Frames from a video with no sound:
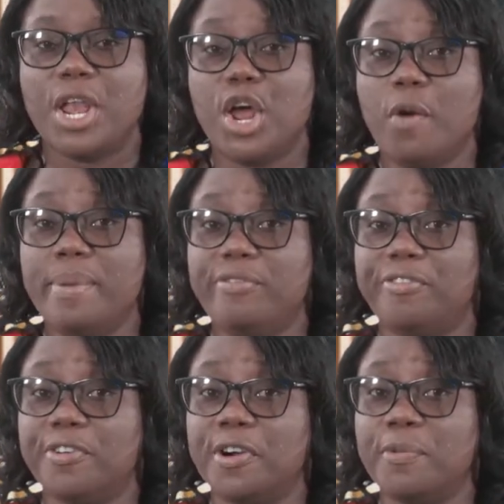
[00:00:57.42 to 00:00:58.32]
Now,
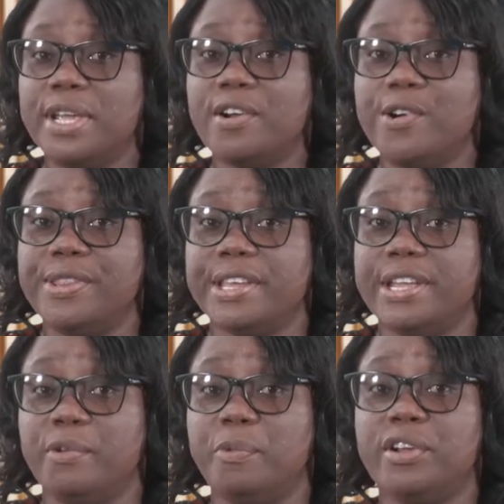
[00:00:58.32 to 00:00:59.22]
before we go
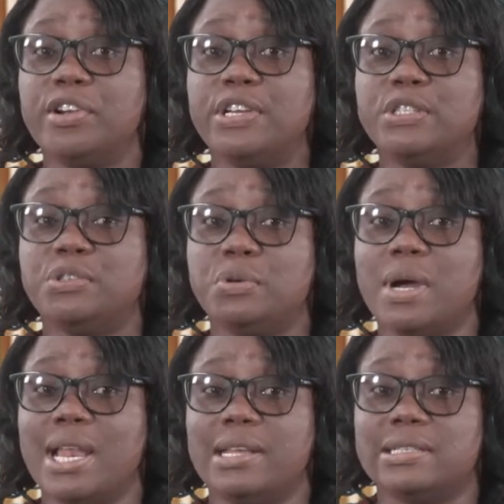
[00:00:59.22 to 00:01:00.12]
there, we're going to do
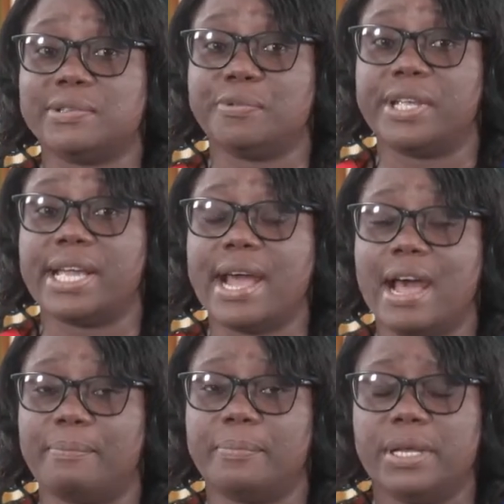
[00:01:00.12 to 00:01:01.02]
a little recap.